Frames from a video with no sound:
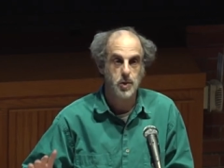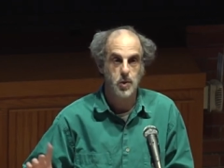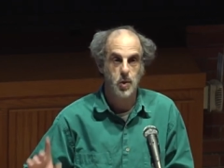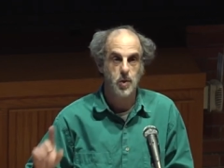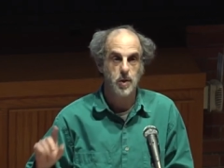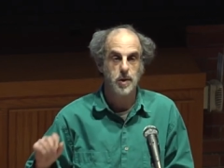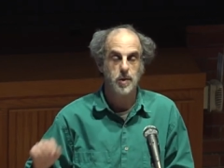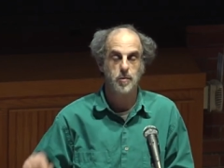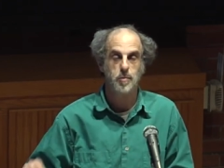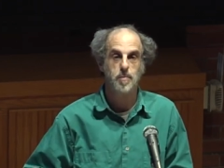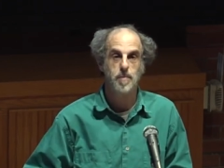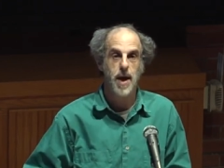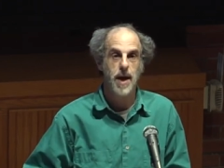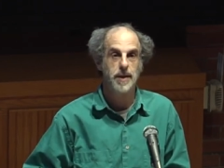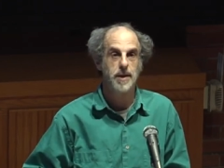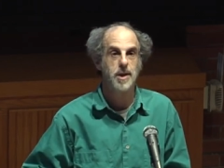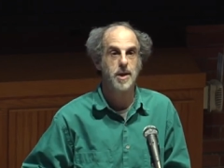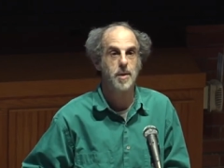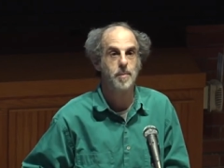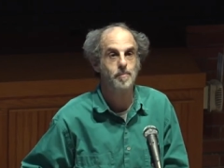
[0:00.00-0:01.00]
sort of
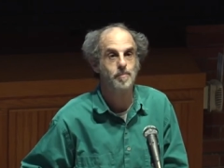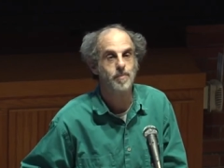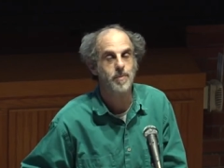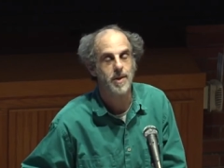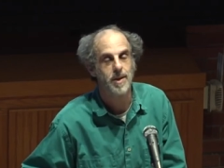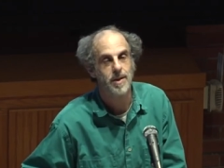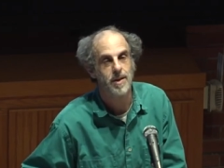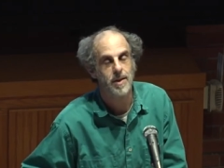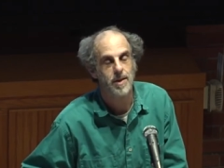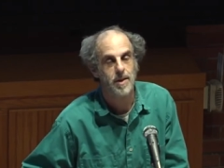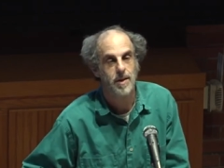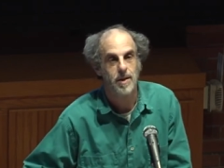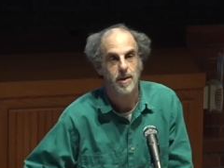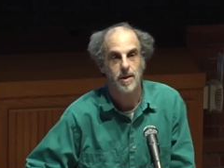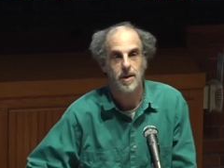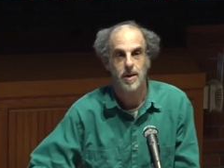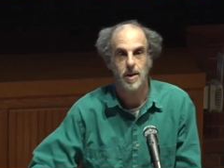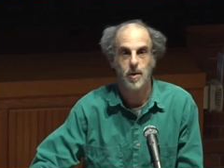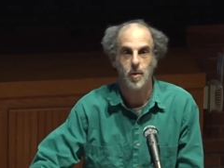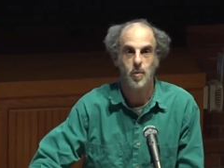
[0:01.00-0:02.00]
met him
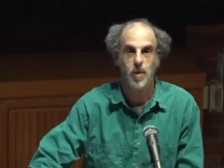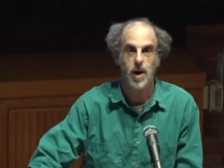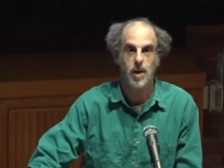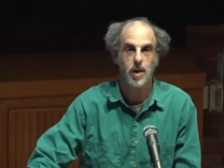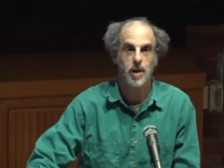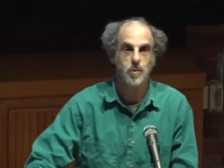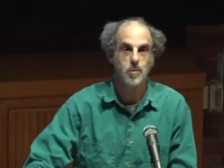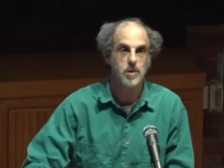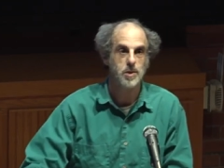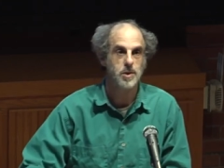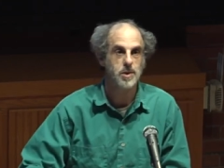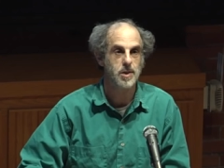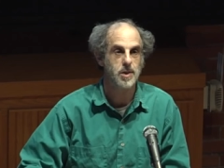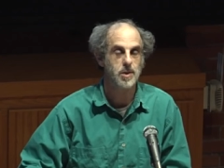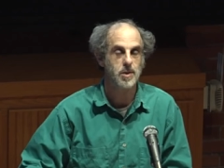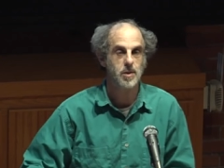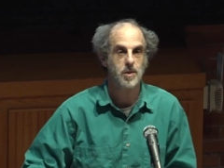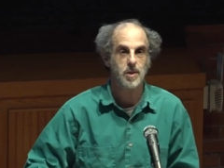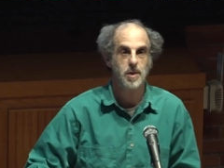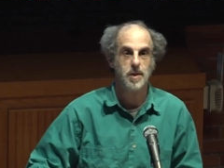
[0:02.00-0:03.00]
uh, while I was
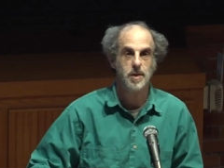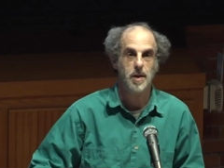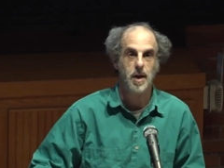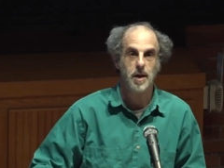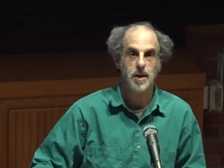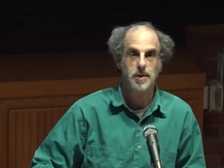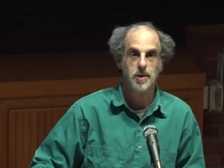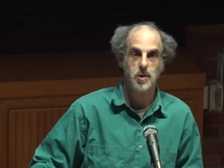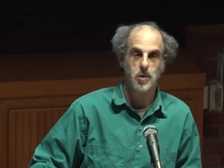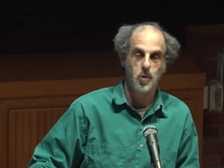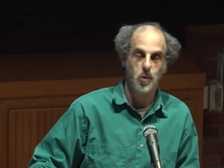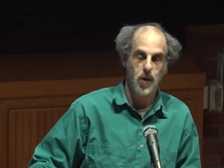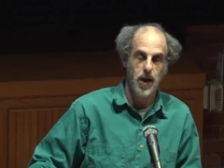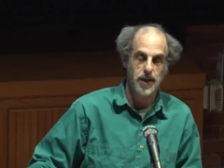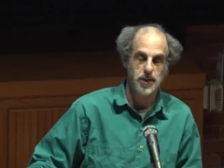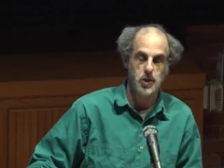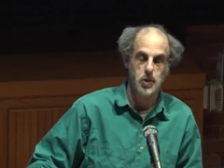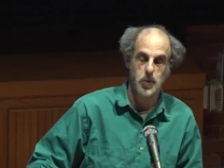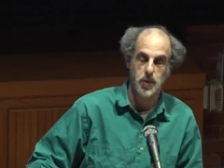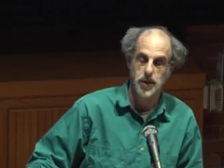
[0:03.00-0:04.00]
still an
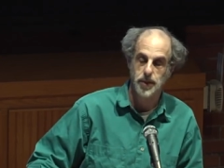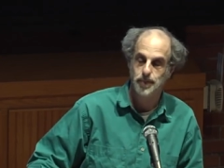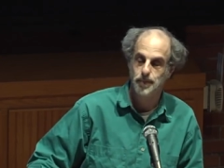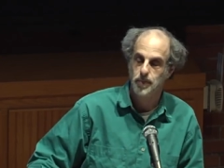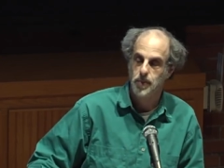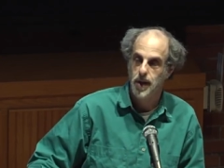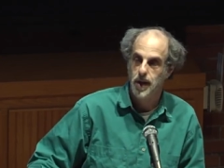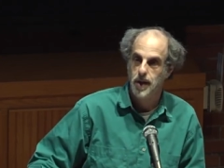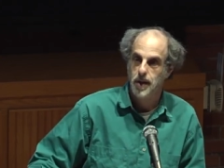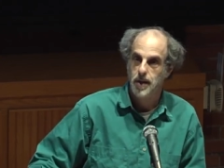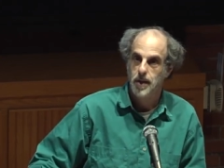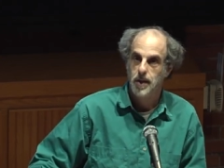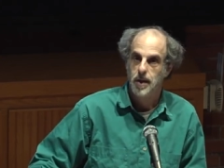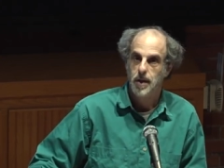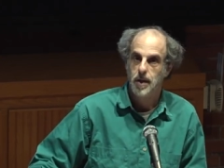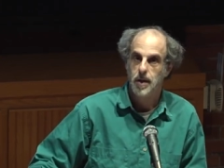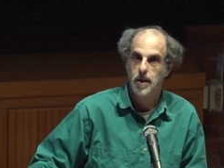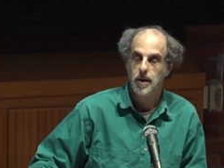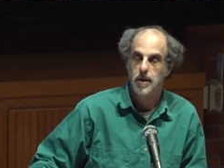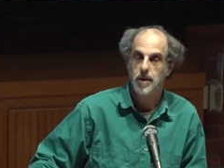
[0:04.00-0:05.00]
undergraduate.
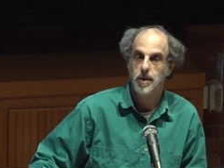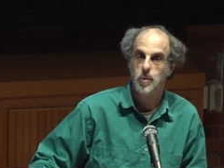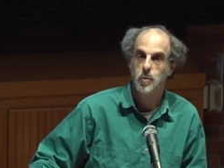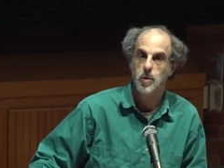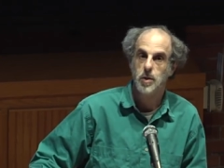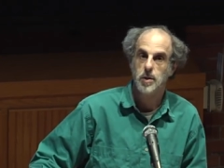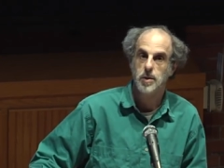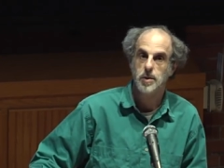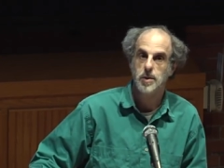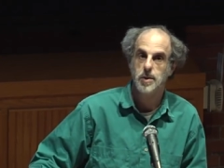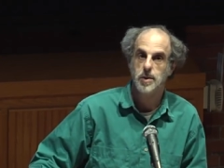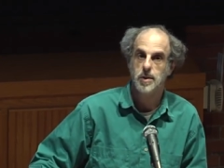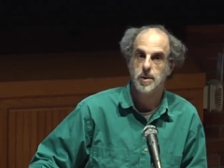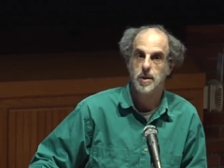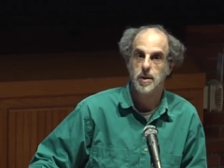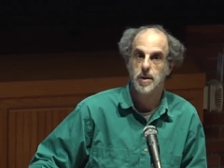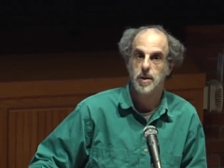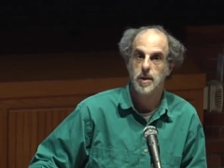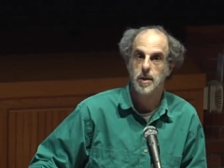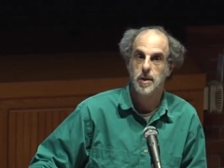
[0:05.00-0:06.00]
Uh, he was,
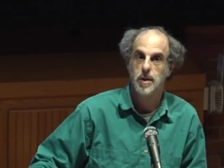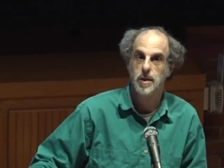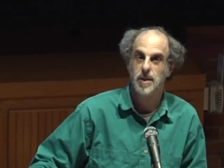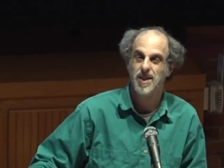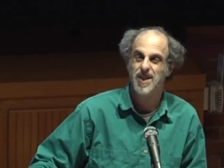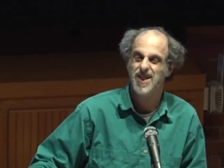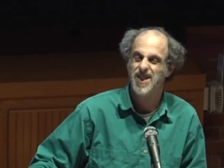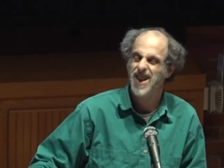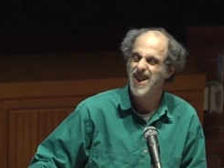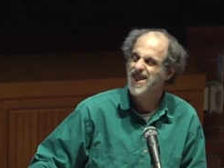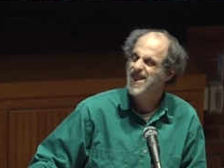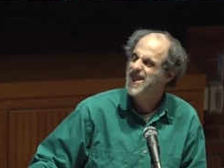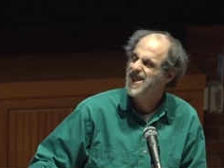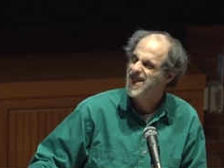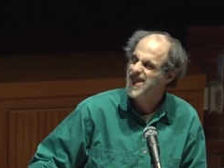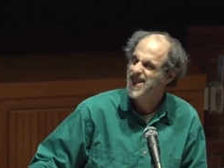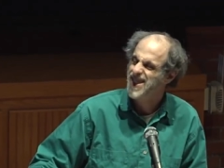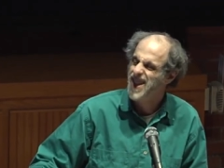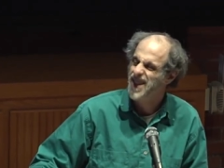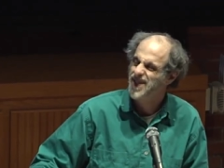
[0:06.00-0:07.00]
uh, in
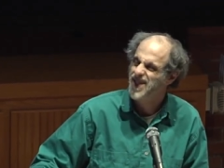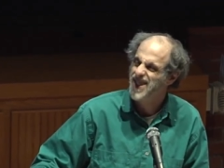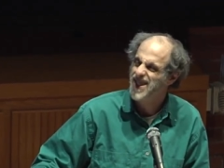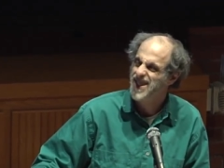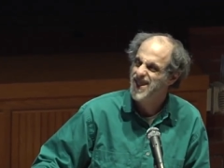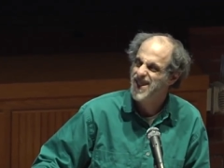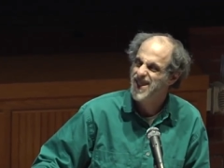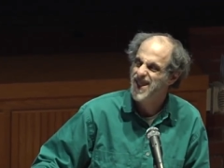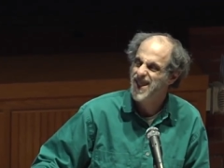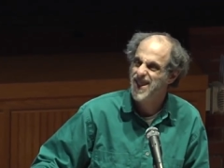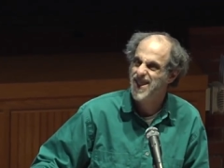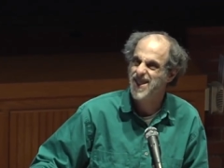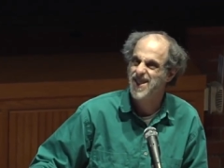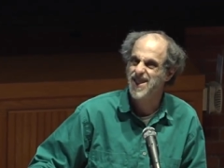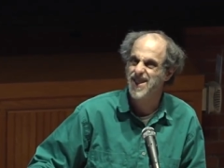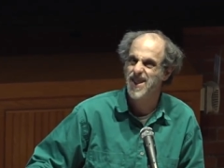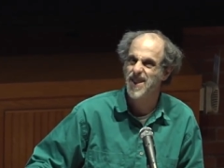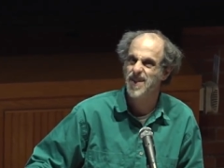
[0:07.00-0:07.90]
1976,